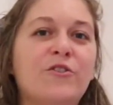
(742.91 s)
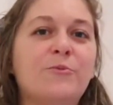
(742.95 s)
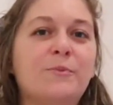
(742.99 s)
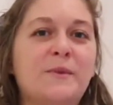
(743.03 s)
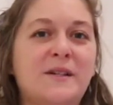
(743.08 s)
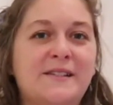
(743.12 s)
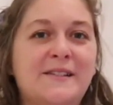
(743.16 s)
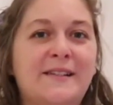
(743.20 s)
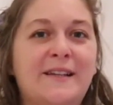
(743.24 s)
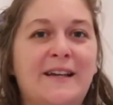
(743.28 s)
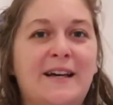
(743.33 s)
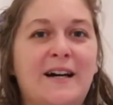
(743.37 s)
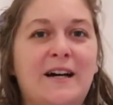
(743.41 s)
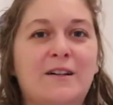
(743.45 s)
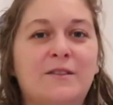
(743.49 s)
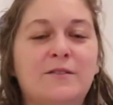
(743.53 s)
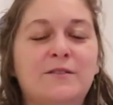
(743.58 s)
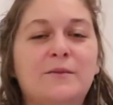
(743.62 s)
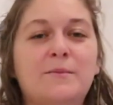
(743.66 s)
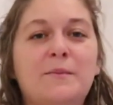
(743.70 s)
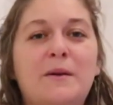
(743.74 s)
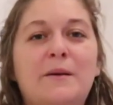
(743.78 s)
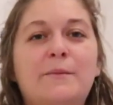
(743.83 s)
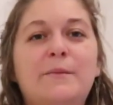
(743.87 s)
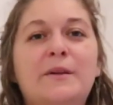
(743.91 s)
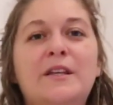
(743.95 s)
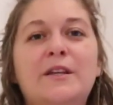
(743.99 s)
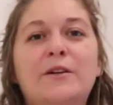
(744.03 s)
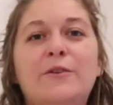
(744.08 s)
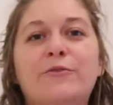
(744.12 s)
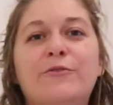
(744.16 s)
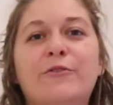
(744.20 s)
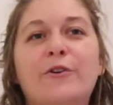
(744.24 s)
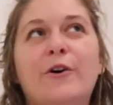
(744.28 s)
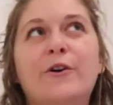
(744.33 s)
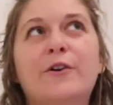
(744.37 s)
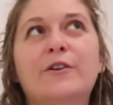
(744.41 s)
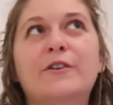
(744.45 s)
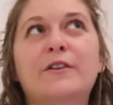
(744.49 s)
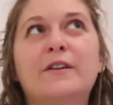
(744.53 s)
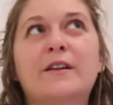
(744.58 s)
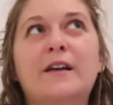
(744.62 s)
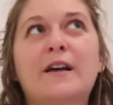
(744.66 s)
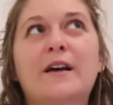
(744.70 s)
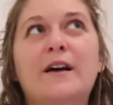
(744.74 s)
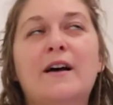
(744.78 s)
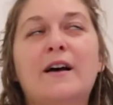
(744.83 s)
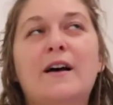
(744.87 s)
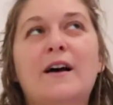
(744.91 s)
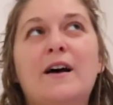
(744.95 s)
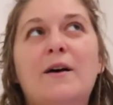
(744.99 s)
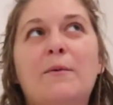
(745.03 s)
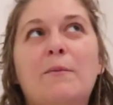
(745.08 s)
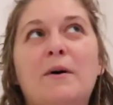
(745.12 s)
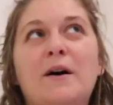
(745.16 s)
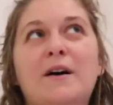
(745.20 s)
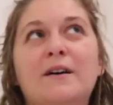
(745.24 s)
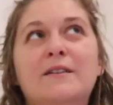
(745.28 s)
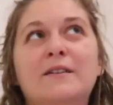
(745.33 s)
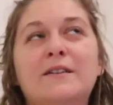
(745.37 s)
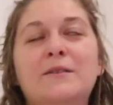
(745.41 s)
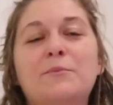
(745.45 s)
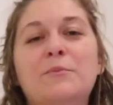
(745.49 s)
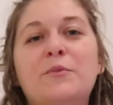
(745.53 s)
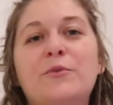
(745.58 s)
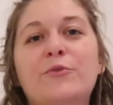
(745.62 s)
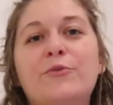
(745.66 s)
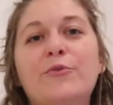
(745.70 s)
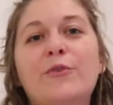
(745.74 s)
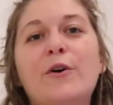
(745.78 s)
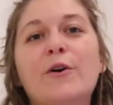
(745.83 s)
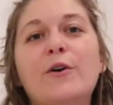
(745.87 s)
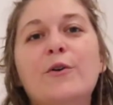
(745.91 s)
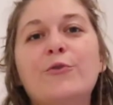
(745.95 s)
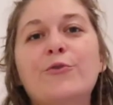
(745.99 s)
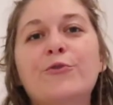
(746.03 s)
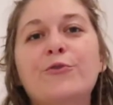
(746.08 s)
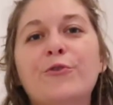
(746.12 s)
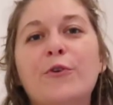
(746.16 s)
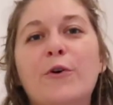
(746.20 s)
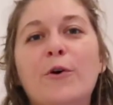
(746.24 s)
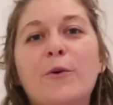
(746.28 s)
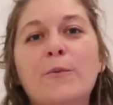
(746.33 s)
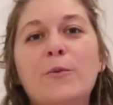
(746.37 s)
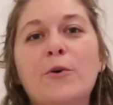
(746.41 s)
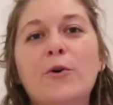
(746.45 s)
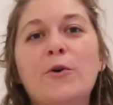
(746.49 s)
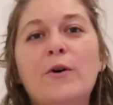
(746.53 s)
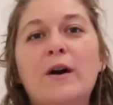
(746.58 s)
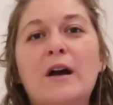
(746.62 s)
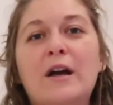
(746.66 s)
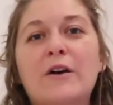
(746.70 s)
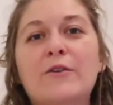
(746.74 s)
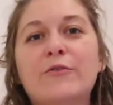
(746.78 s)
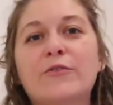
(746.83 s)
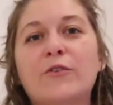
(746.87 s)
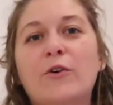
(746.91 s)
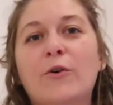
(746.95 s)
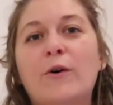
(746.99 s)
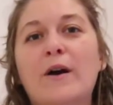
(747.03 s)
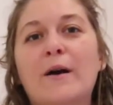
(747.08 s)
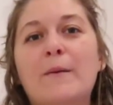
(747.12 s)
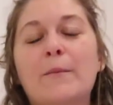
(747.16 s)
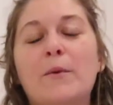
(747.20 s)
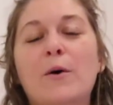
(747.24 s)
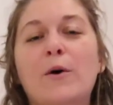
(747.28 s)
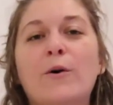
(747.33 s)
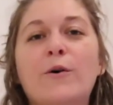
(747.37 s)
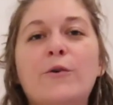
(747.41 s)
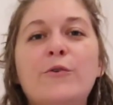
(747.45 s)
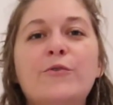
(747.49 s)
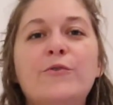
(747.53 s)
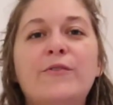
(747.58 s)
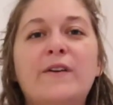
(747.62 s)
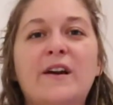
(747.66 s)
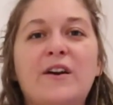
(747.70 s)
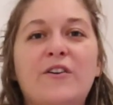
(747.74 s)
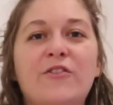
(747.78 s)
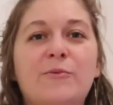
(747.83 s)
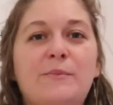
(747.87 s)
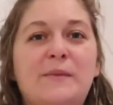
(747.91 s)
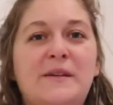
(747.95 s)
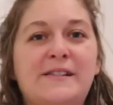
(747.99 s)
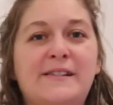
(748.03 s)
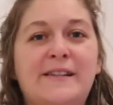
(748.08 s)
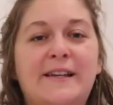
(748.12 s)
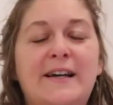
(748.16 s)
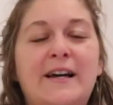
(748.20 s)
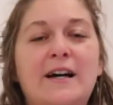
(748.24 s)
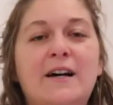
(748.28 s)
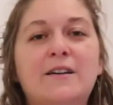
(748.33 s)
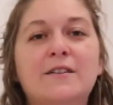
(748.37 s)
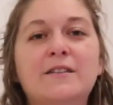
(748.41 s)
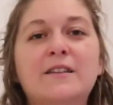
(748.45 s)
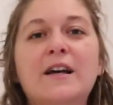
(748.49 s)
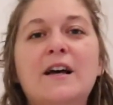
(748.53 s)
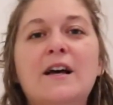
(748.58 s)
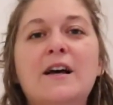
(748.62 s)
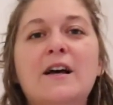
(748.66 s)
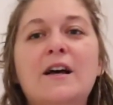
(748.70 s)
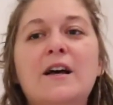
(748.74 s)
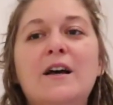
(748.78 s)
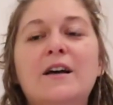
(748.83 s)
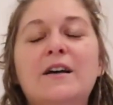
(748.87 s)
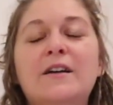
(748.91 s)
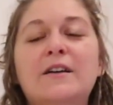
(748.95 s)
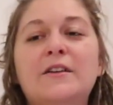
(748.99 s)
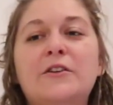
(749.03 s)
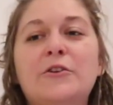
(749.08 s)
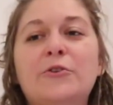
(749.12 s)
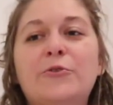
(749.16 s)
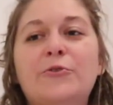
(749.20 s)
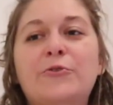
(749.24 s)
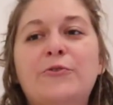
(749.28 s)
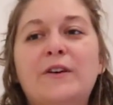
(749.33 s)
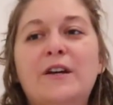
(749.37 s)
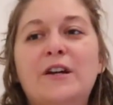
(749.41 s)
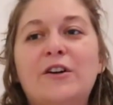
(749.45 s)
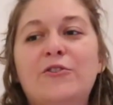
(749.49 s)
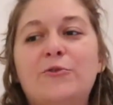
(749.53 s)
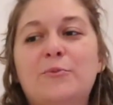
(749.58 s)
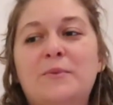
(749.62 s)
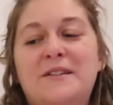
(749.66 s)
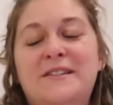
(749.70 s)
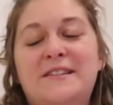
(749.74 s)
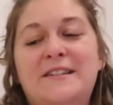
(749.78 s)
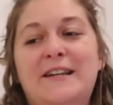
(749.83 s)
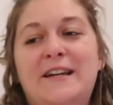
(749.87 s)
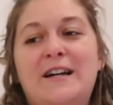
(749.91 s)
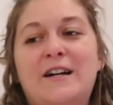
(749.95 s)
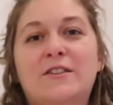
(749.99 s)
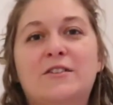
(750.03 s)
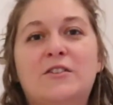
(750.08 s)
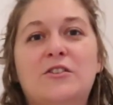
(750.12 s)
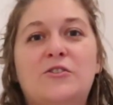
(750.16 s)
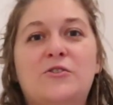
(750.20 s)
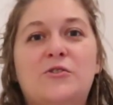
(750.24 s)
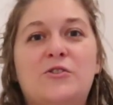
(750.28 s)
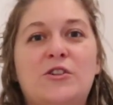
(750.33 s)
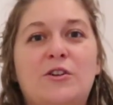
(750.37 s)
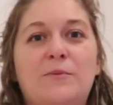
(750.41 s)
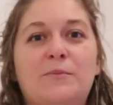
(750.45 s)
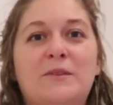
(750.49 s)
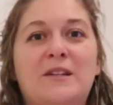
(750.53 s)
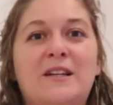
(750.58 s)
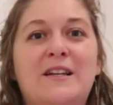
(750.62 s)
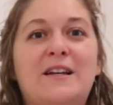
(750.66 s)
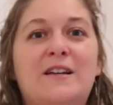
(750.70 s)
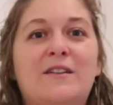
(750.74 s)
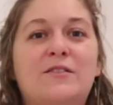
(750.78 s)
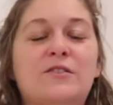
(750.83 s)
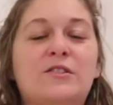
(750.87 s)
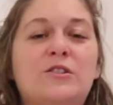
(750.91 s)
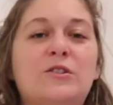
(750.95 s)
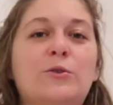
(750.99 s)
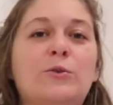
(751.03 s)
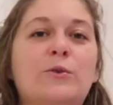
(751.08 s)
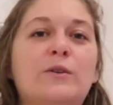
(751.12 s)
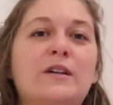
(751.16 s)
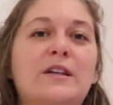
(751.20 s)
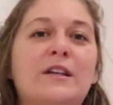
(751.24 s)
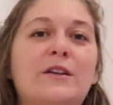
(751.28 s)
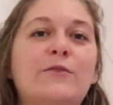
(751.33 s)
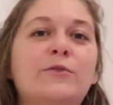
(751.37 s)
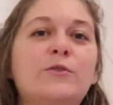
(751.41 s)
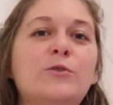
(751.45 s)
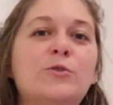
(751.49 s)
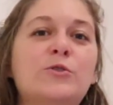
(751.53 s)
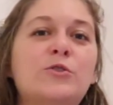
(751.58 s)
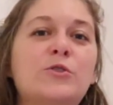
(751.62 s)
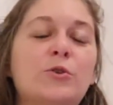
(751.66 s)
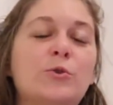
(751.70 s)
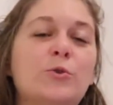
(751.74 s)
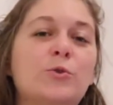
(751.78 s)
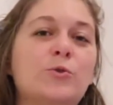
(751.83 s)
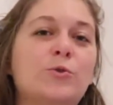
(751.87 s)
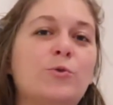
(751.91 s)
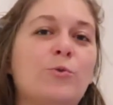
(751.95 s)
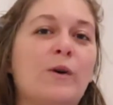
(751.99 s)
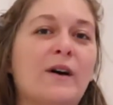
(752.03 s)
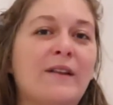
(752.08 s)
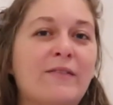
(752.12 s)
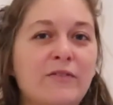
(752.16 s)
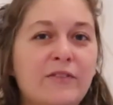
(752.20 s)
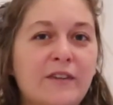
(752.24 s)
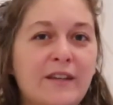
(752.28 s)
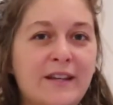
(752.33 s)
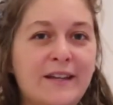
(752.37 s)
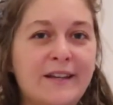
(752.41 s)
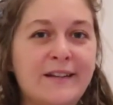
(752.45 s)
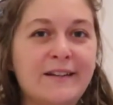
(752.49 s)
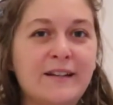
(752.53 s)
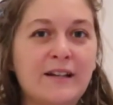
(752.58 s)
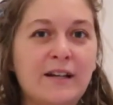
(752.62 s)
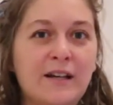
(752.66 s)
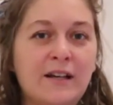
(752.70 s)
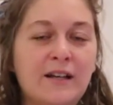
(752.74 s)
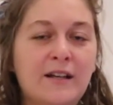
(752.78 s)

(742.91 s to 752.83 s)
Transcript: missing out. Maybe you've heard about it before. FOMO, F-O-M-O, fear of missing out. You fear of missing out on something else. So if you choose one thing,